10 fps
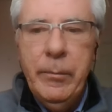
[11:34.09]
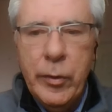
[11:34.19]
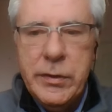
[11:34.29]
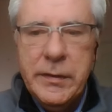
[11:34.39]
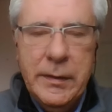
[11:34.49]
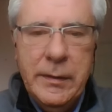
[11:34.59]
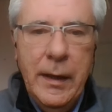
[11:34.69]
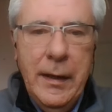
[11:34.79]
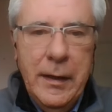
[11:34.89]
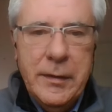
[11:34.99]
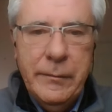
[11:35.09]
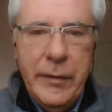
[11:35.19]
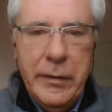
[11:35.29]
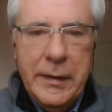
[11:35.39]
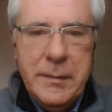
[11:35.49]
purchasing some
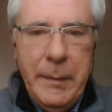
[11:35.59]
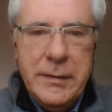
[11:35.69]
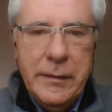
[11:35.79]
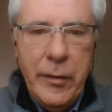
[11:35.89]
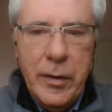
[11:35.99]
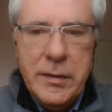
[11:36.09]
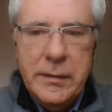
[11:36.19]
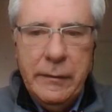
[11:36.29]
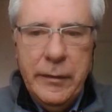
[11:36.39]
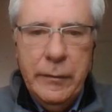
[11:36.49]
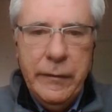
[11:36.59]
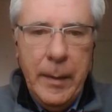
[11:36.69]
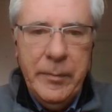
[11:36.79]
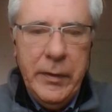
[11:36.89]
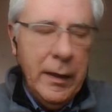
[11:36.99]
very expensive horses, a few
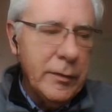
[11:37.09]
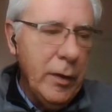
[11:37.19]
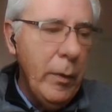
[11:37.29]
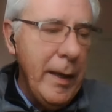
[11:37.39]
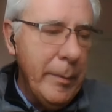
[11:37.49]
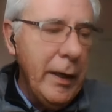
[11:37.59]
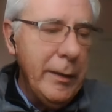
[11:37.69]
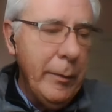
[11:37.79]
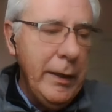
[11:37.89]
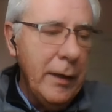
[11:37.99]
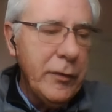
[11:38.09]
flops along the way. But anyway, he